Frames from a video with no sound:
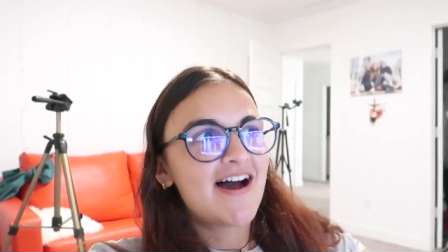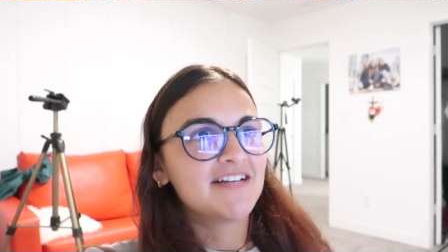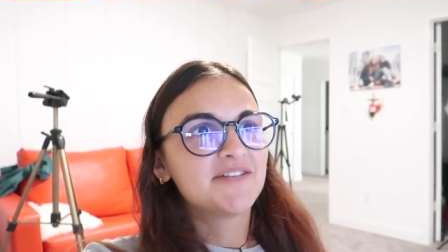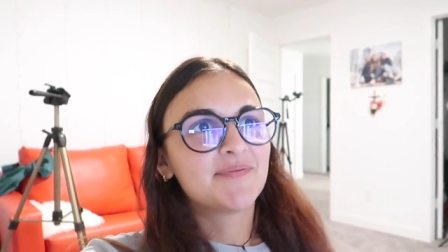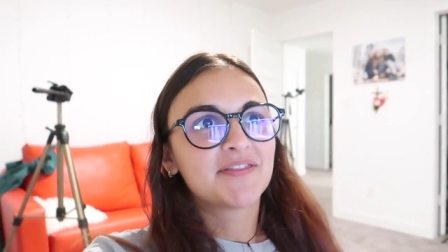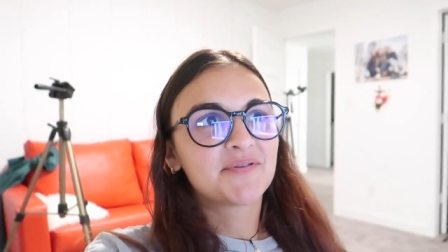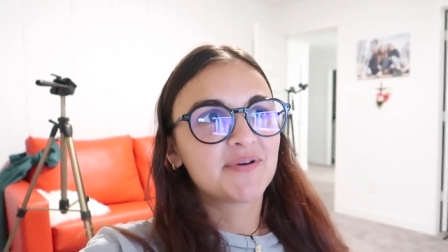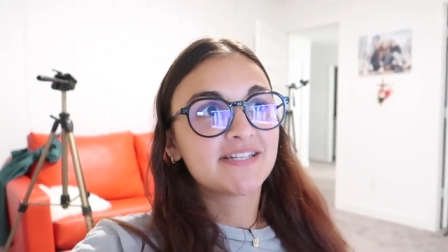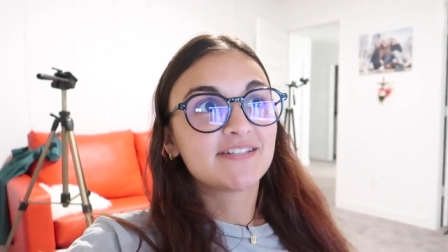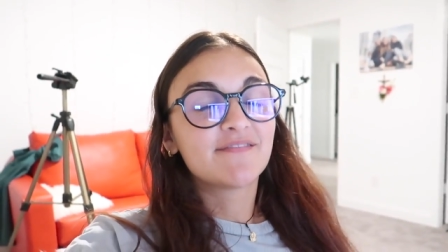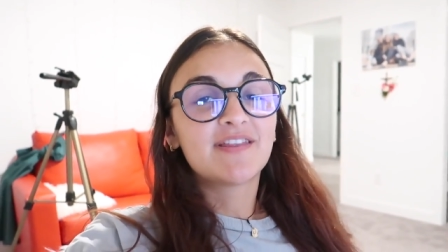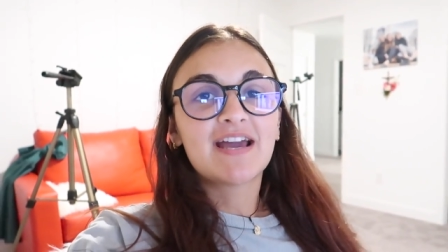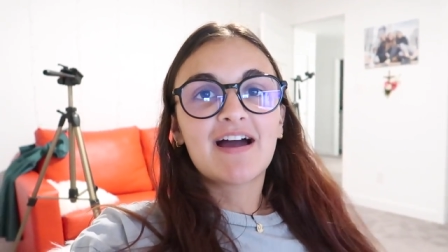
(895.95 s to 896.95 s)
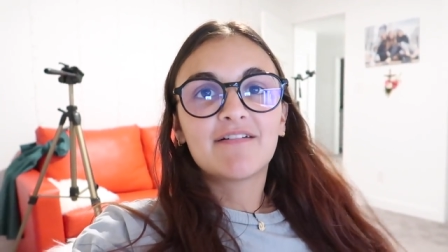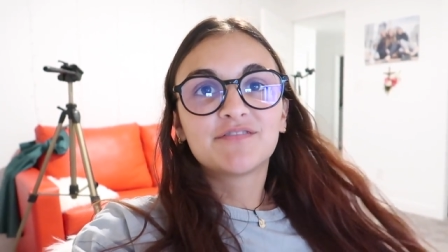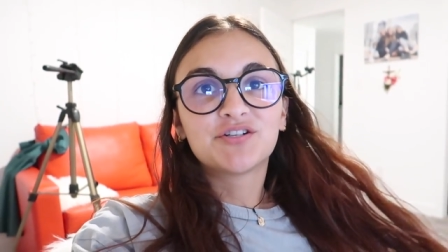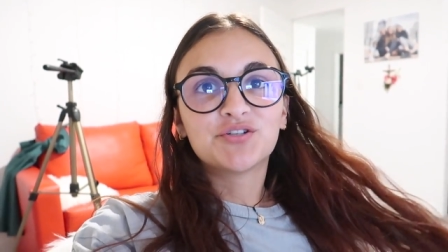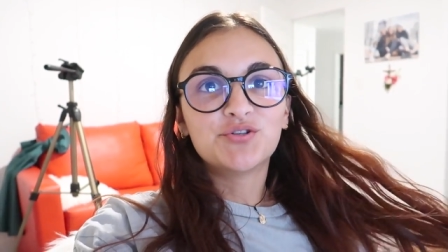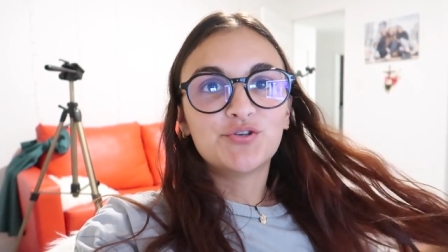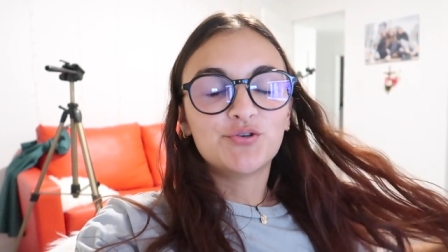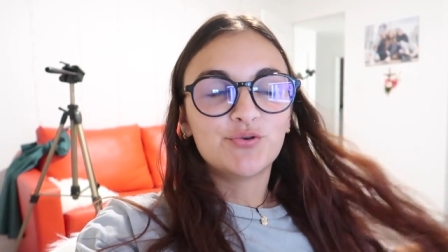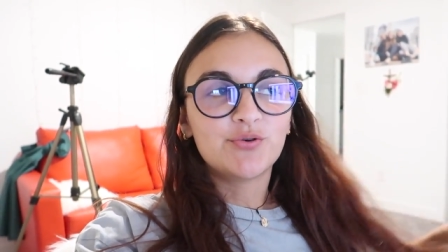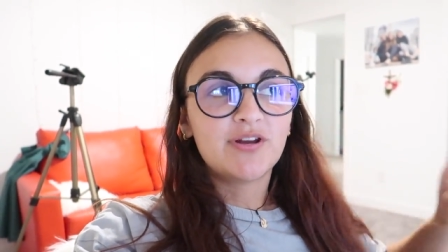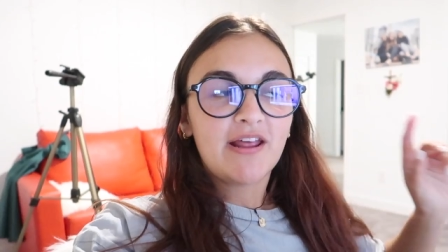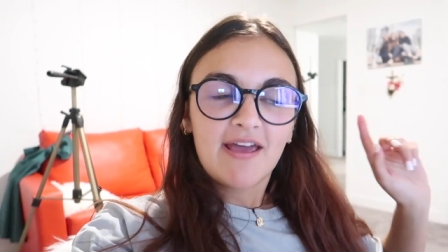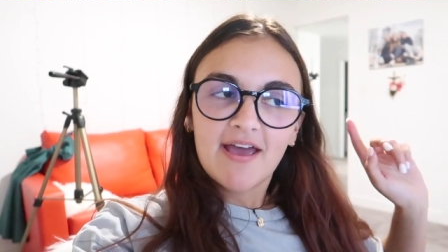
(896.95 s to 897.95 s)
I spent the rest of the
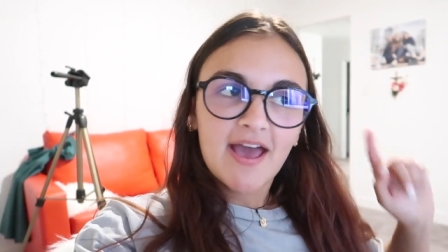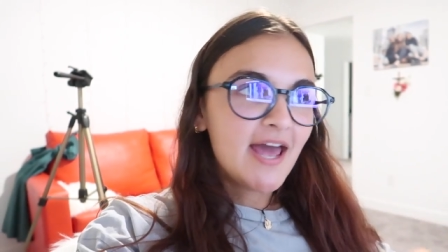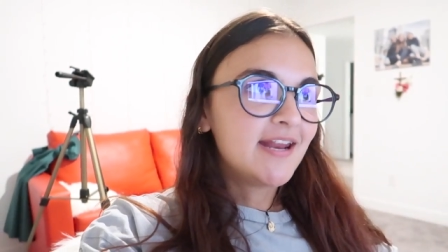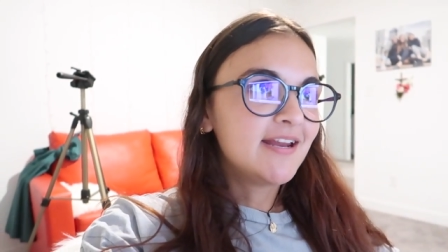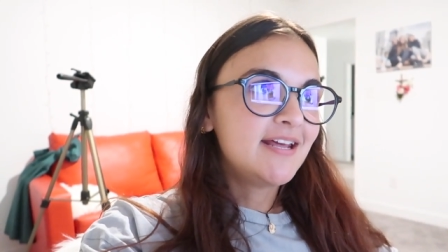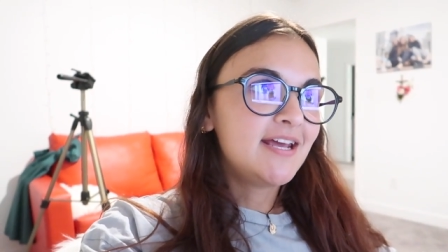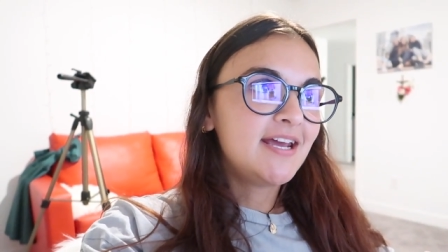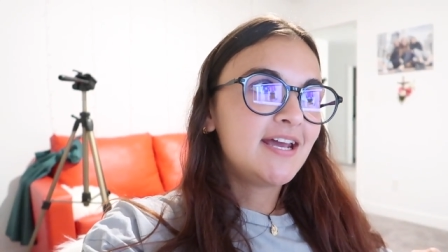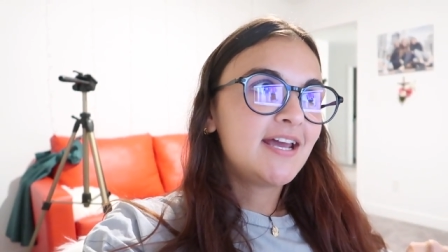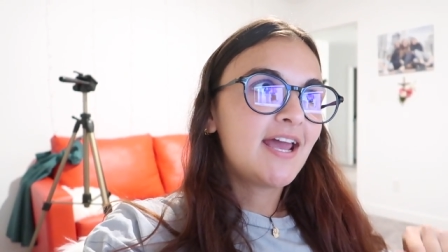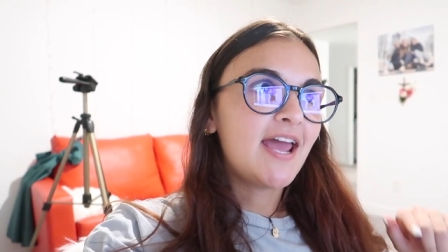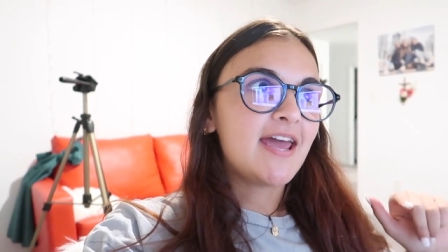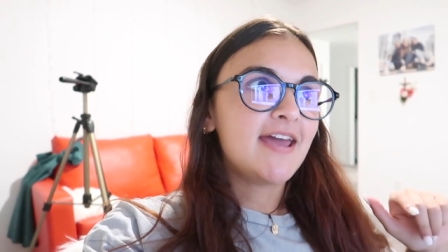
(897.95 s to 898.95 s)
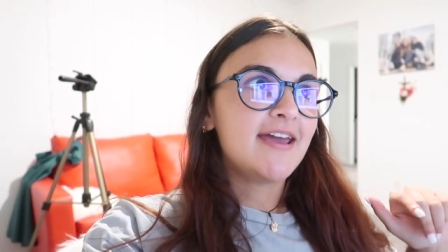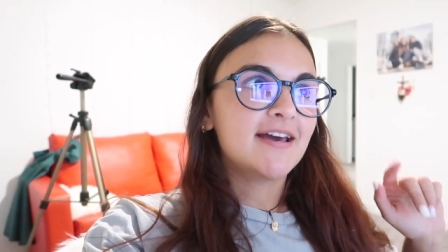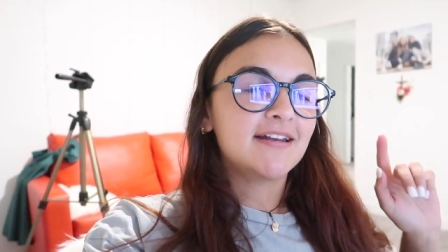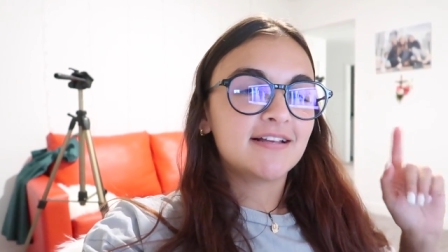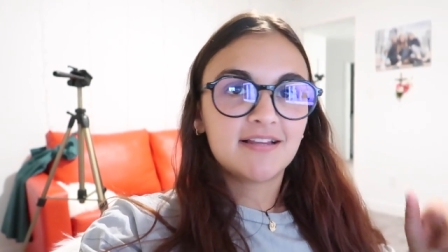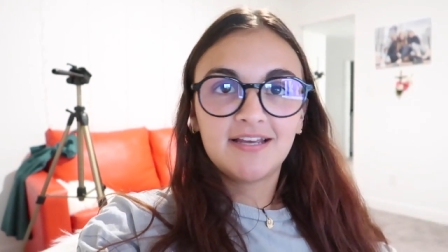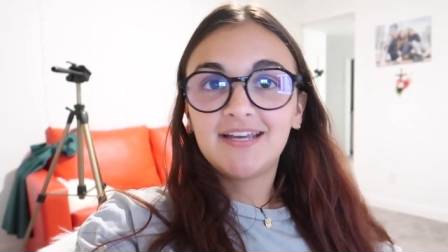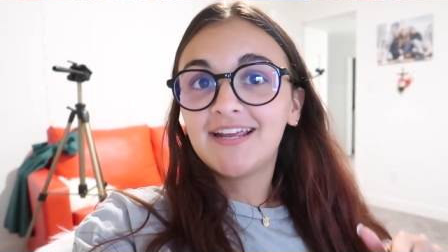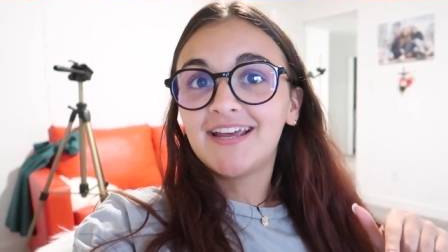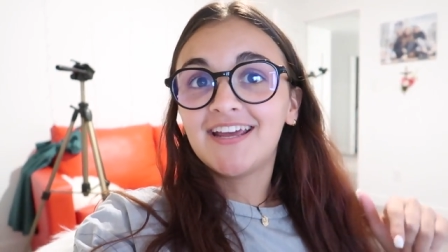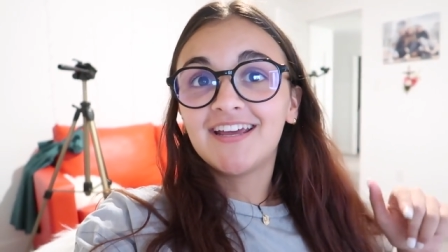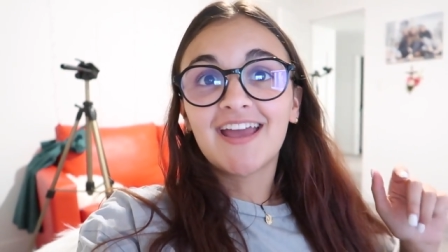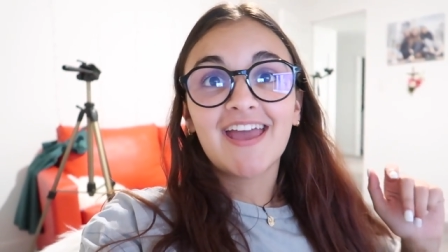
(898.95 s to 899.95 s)
afternoon editing and
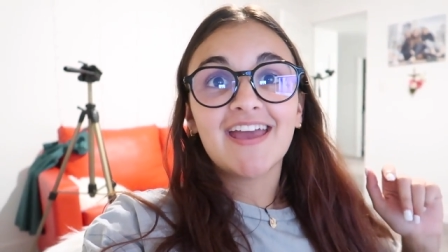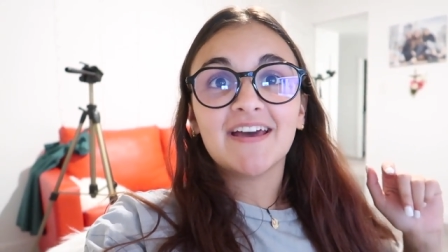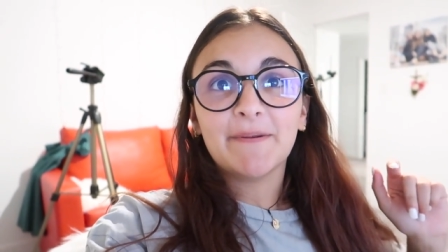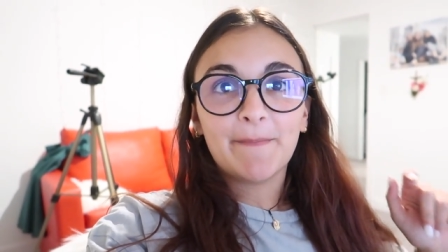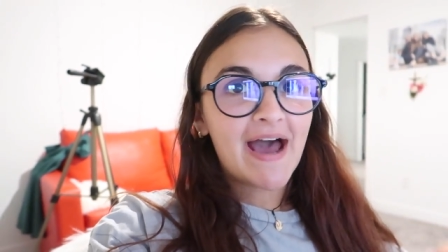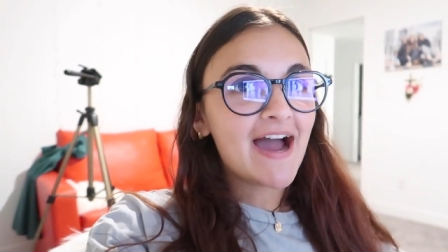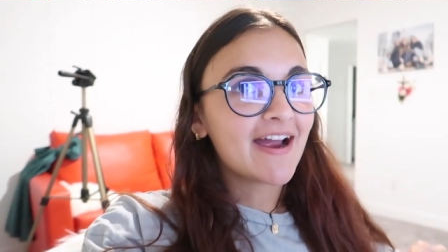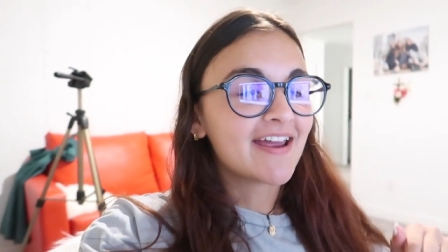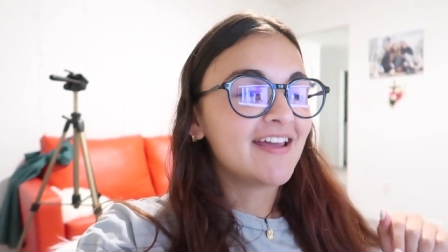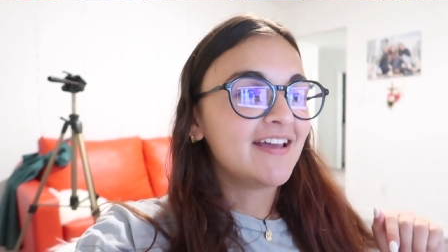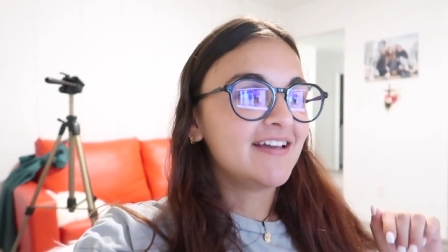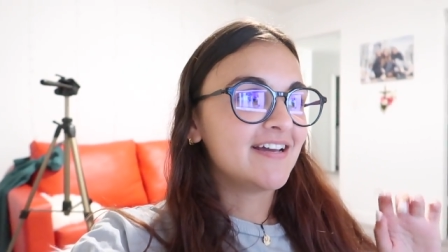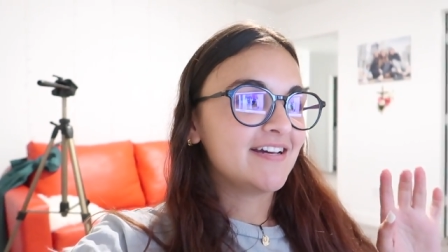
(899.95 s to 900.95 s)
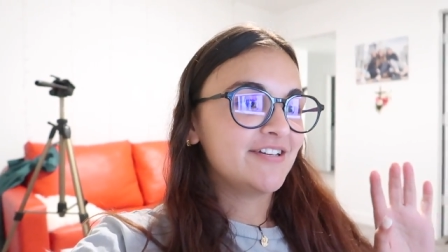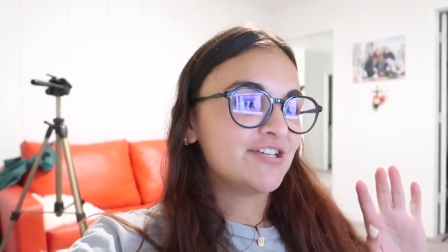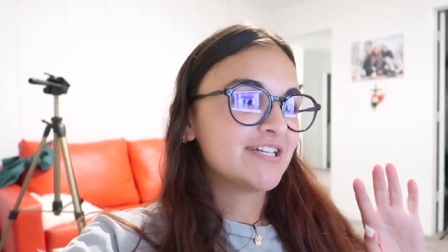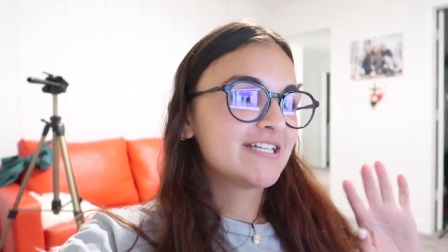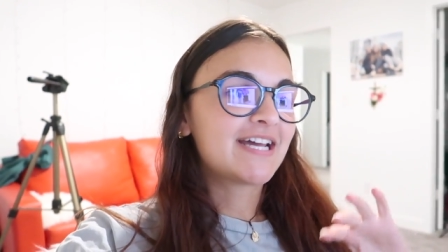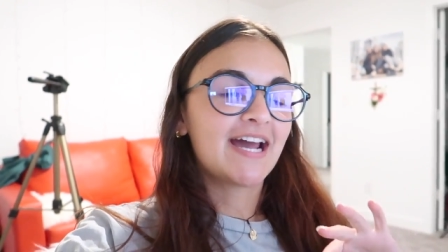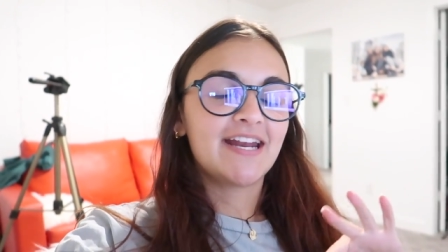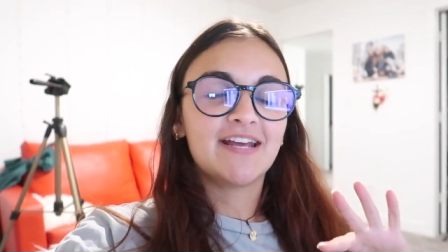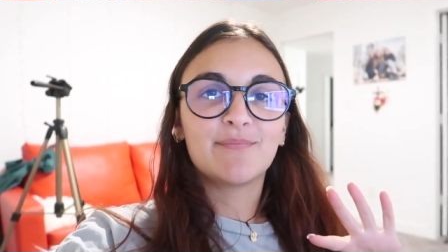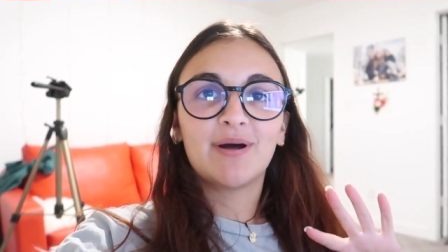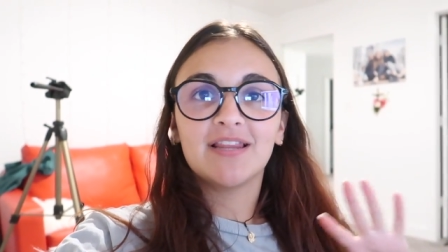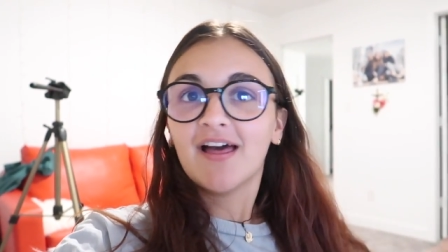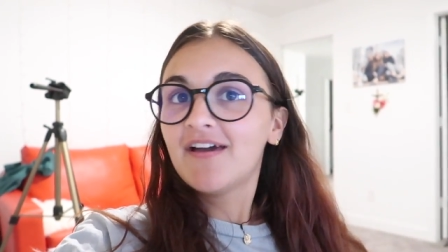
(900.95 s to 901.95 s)
cleaning and packing and just getting
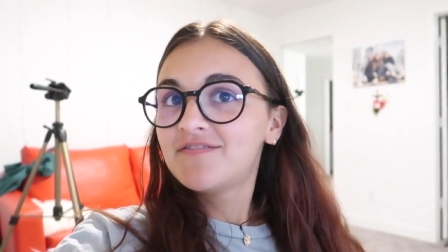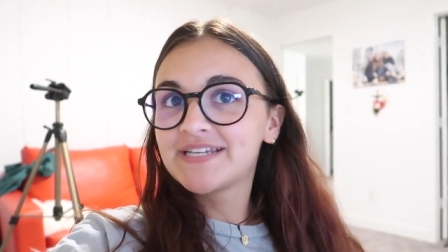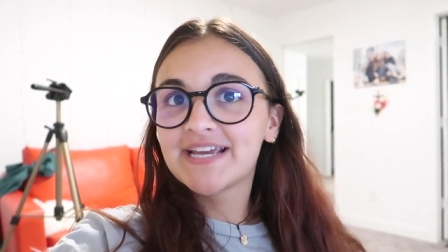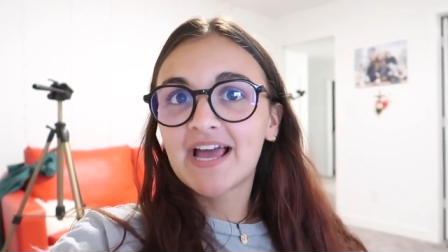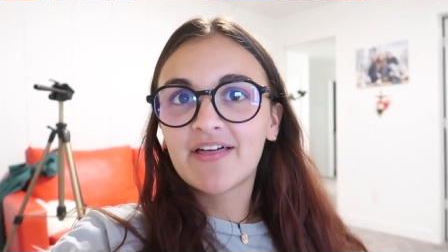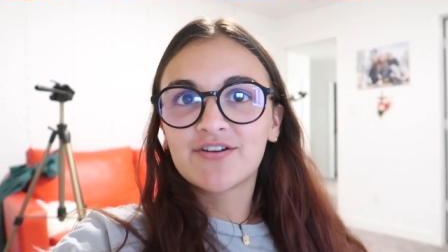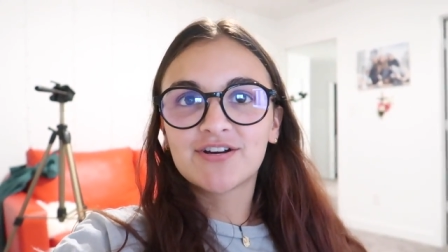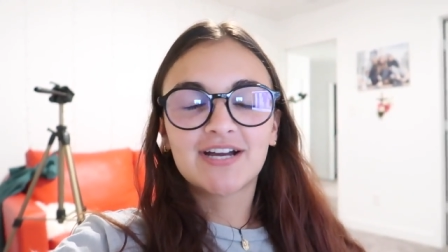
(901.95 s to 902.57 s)
my life together,